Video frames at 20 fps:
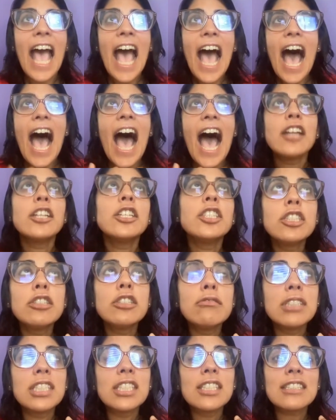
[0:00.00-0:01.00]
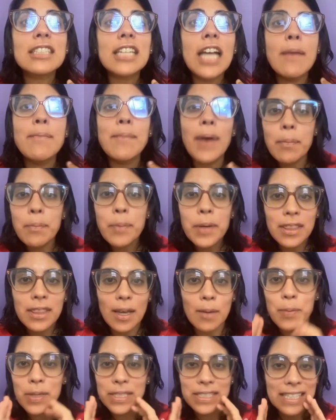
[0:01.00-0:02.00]
How did you just come up with
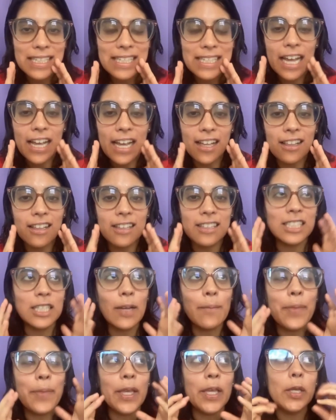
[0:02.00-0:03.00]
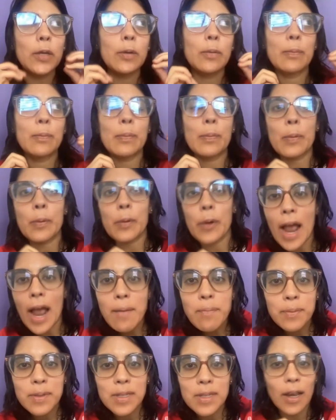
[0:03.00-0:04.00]
them? Was it something you
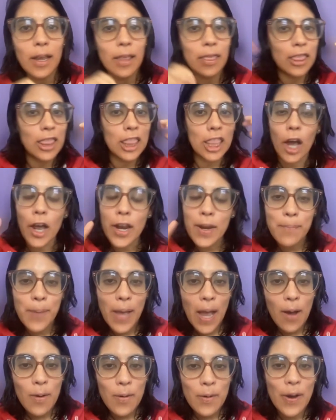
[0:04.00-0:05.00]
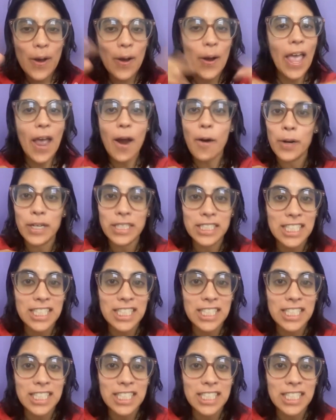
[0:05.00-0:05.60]
prepped and thought about, or